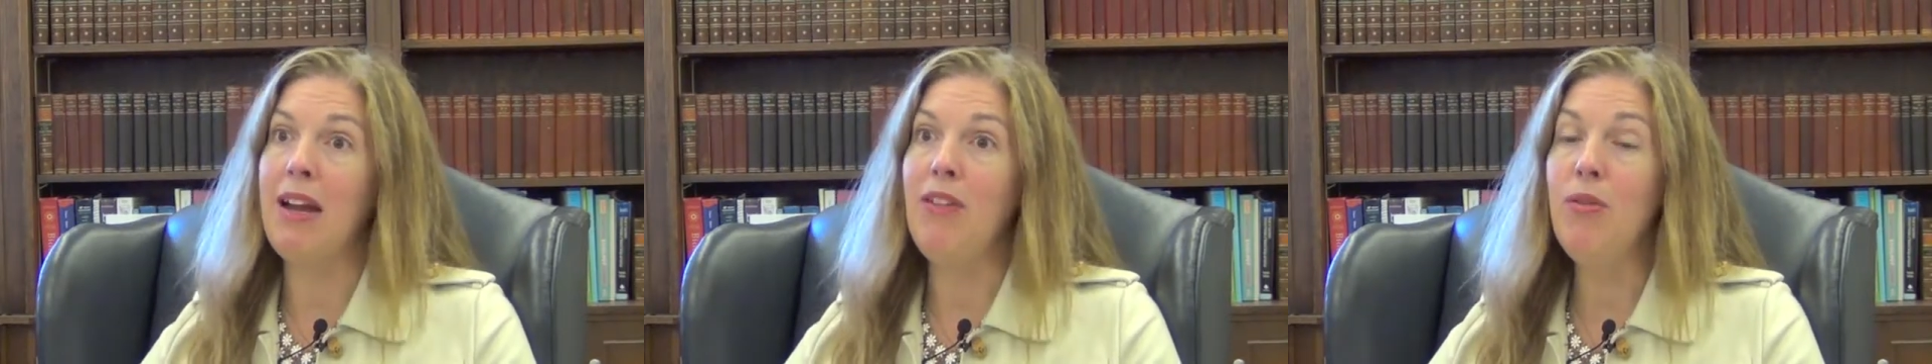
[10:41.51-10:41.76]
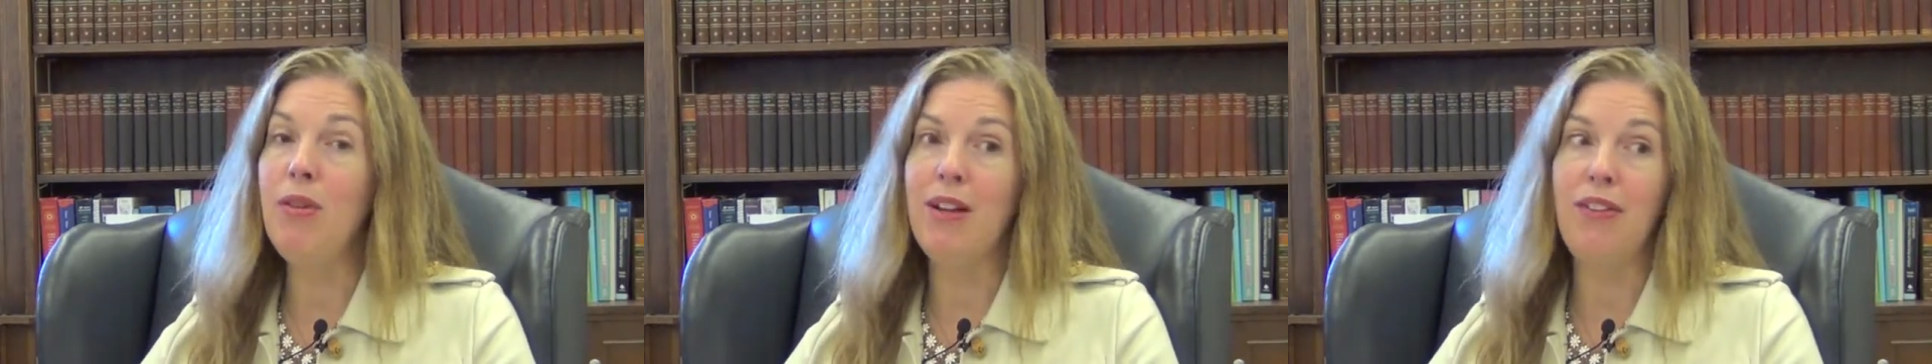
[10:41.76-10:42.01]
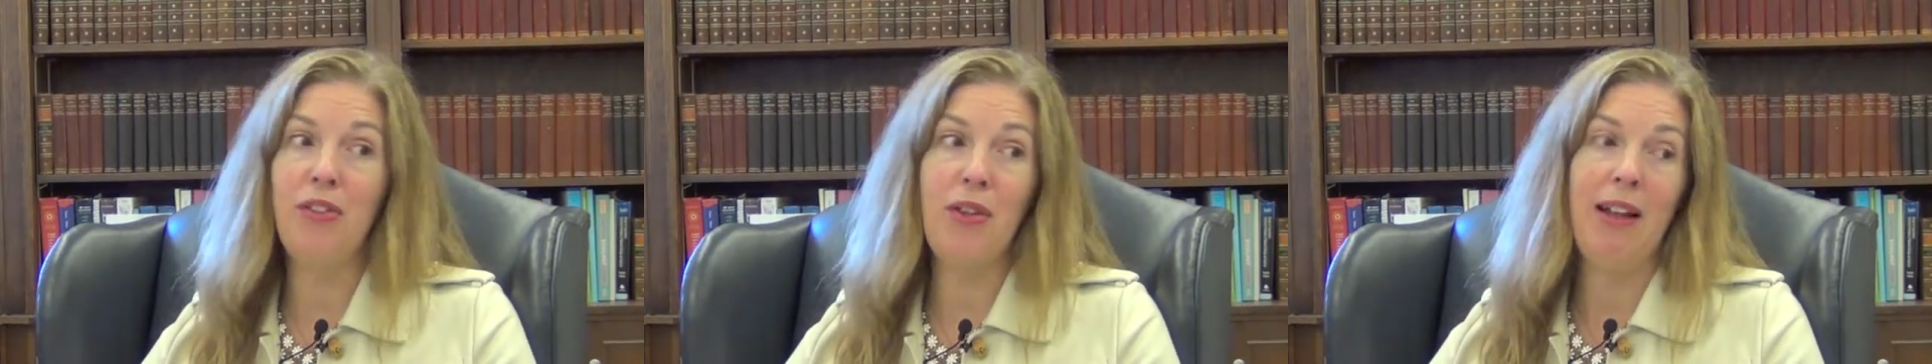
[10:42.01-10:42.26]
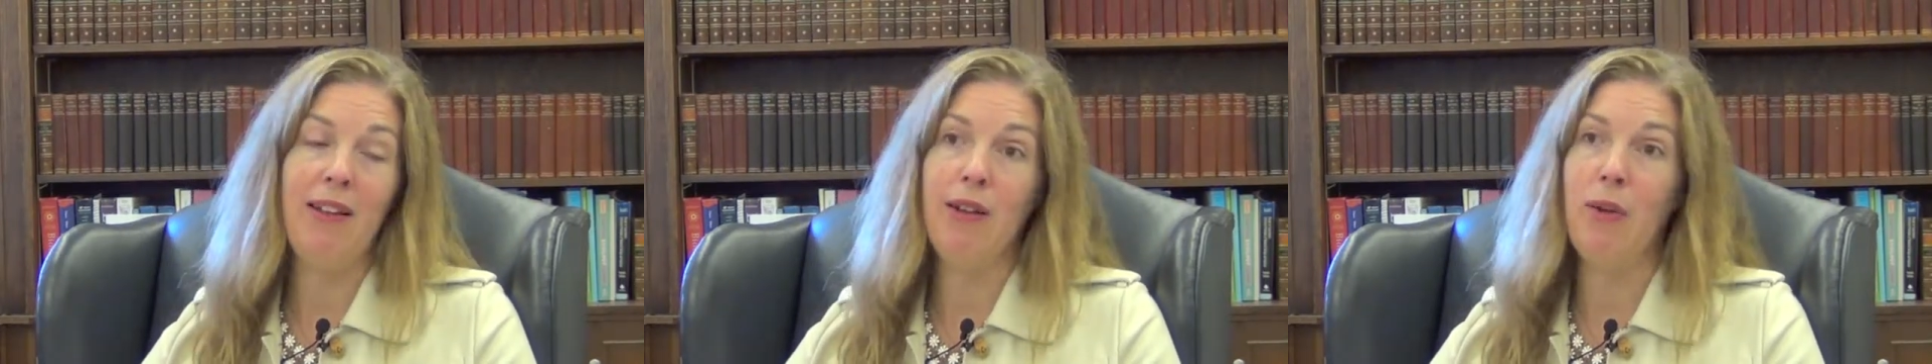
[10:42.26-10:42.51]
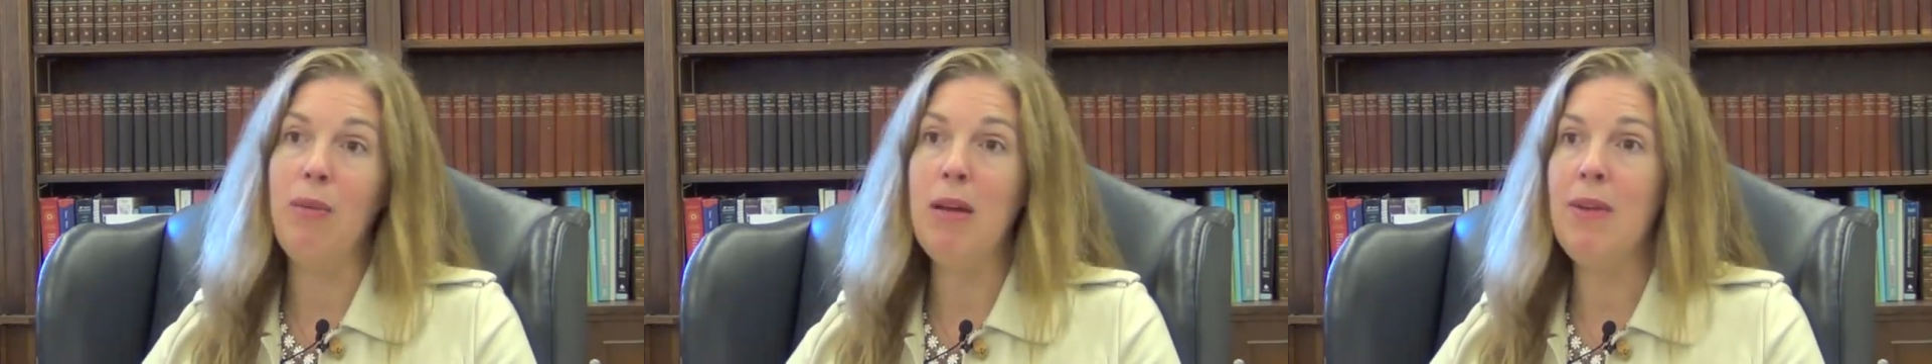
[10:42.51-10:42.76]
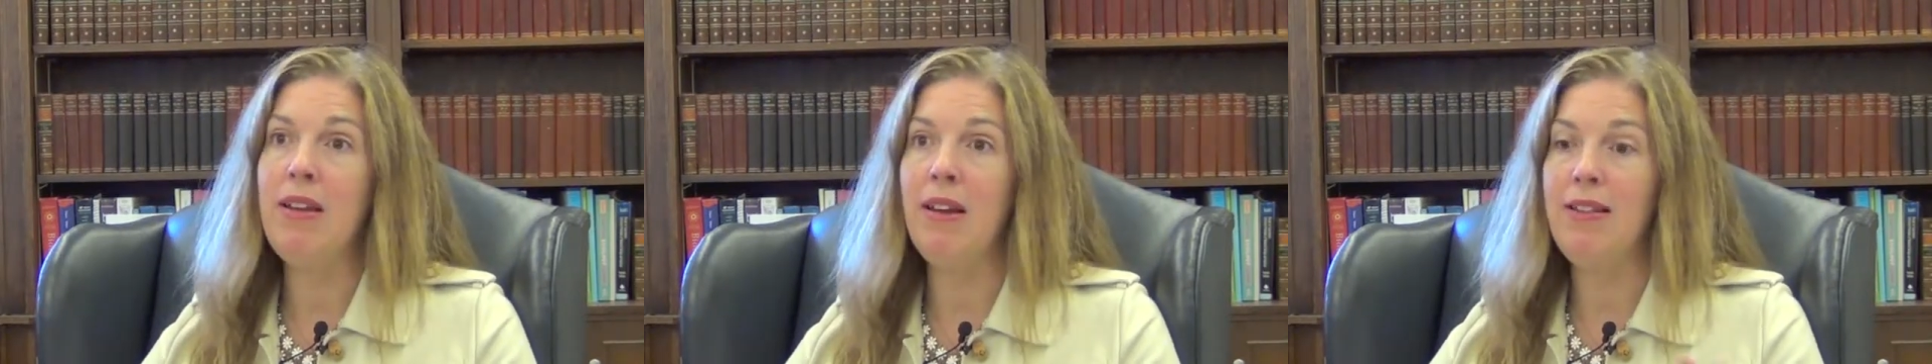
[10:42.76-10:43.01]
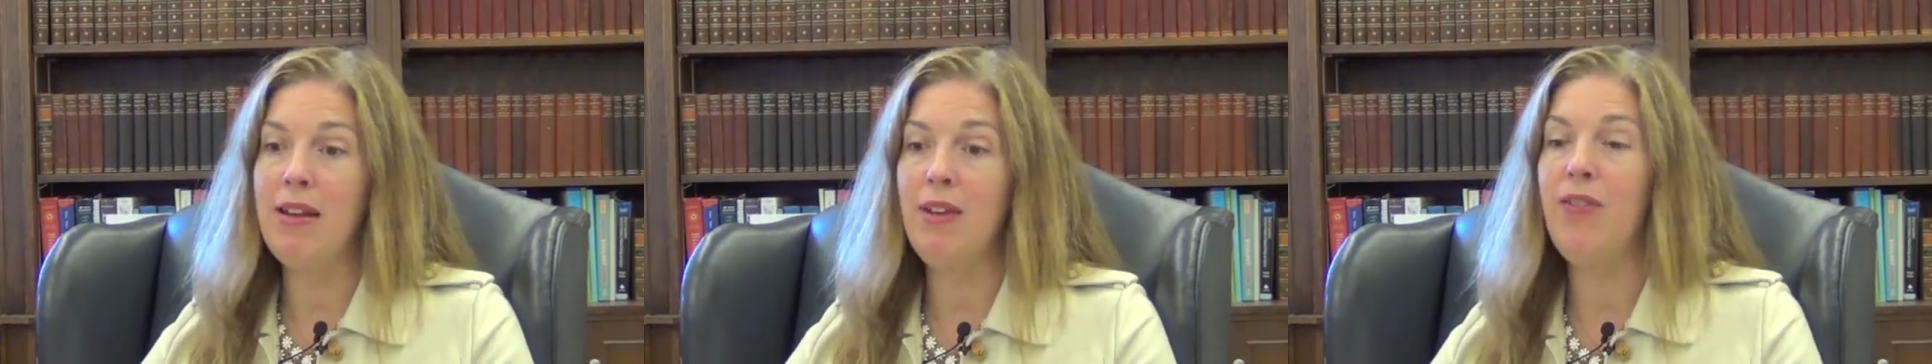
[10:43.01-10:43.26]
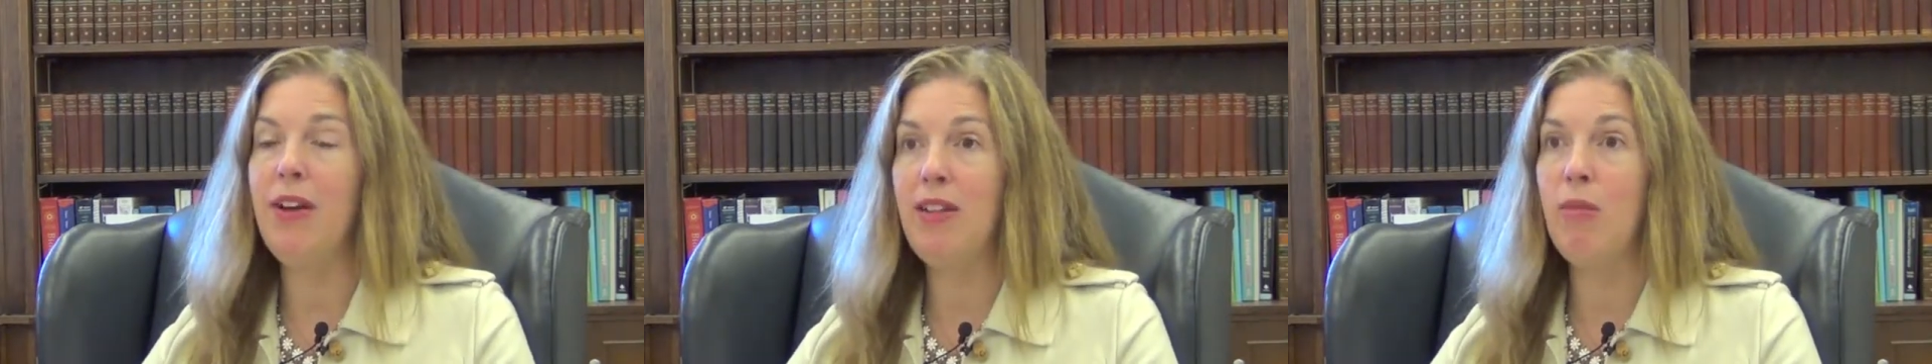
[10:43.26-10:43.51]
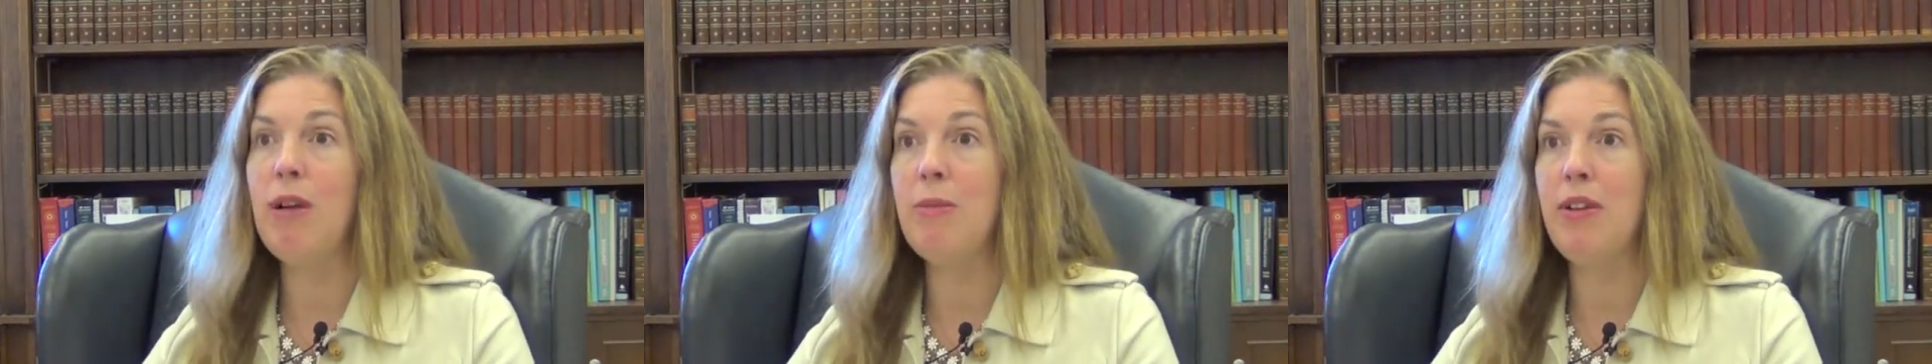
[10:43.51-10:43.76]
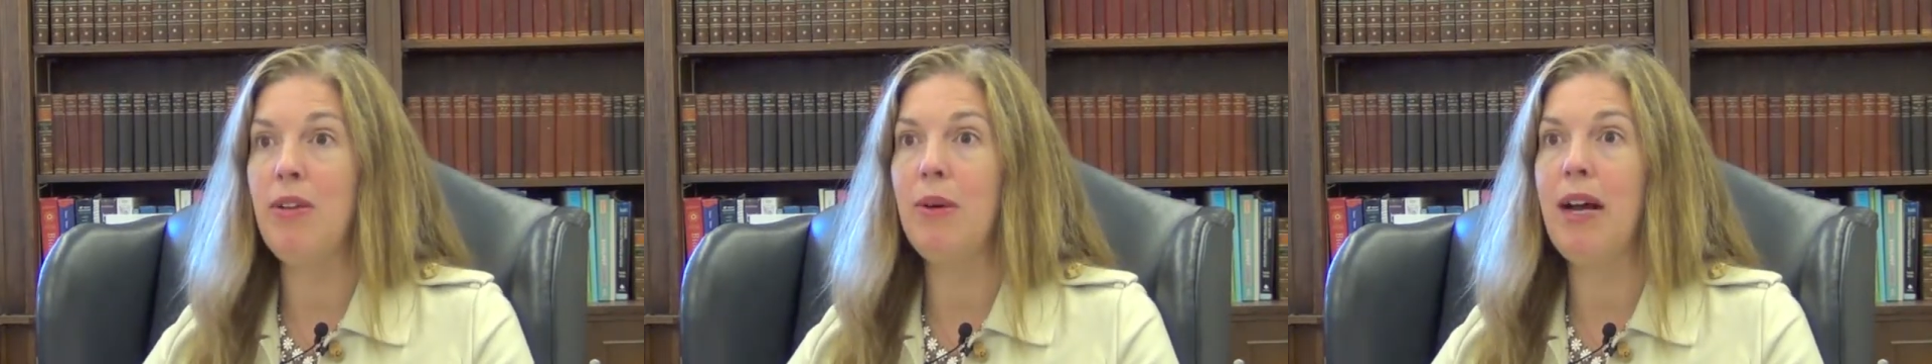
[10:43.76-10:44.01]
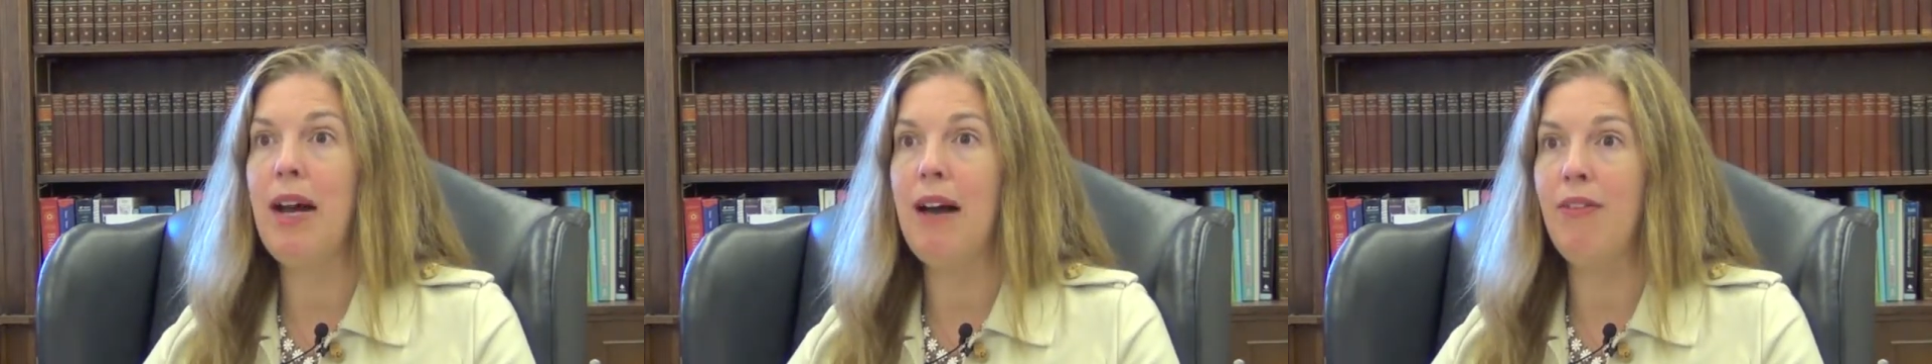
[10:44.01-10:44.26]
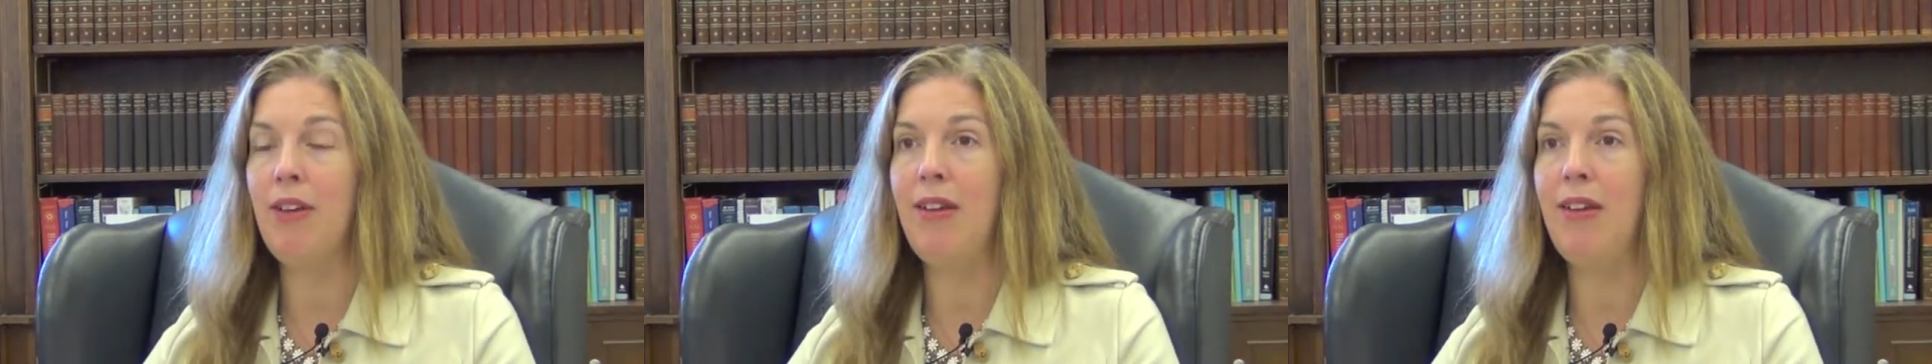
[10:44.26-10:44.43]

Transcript: I, do concentrate a lot on women, identifying the women who have,